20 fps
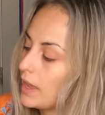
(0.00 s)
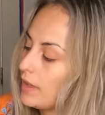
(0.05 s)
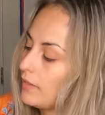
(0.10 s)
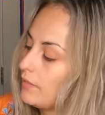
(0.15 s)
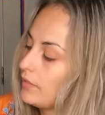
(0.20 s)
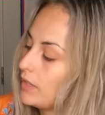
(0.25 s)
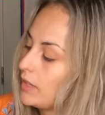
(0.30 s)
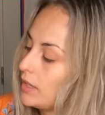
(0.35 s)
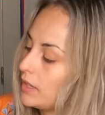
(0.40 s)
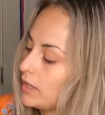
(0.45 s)

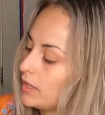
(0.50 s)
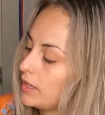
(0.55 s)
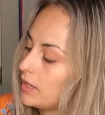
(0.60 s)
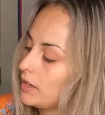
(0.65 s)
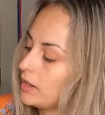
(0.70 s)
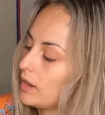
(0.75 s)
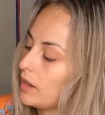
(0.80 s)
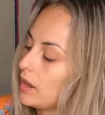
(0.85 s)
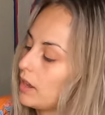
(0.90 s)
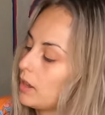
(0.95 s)
And
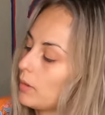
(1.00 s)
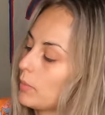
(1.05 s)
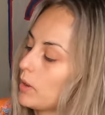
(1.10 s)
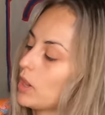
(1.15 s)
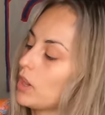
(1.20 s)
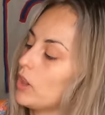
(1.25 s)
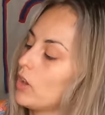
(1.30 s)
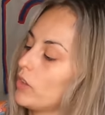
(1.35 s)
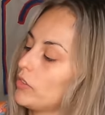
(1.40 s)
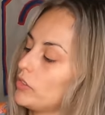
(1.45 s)
then um,
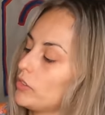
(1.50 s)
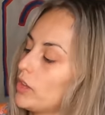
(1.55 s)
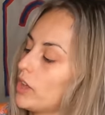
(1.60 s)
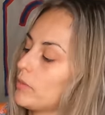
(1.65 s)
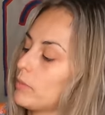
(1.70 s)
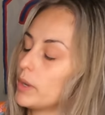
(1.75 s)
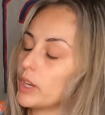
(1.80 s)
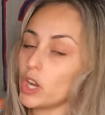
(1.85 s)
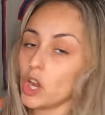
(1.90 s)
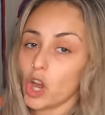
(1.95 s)
I also
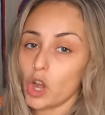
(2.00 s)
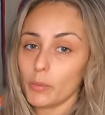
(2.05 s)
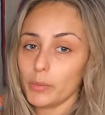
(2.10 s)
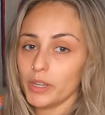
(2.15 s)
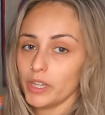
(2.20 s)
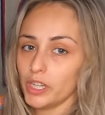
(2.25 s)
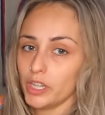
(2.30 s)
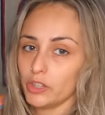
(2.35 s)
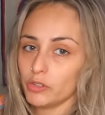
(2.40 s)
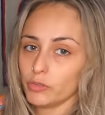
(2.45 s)
have my
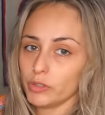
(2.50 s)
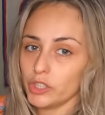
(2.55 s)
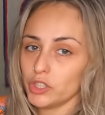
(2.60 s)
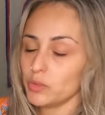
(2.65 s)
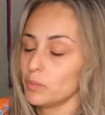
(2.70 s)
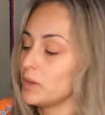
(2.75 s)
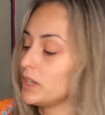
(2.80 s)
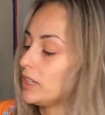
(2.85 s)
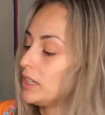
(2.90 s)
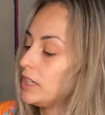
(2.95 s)
Garmin
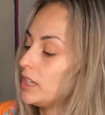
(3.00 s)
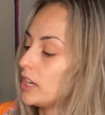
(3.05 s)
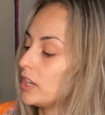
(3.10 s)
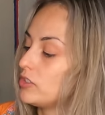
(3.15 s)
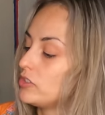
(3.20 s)
InReach Mini.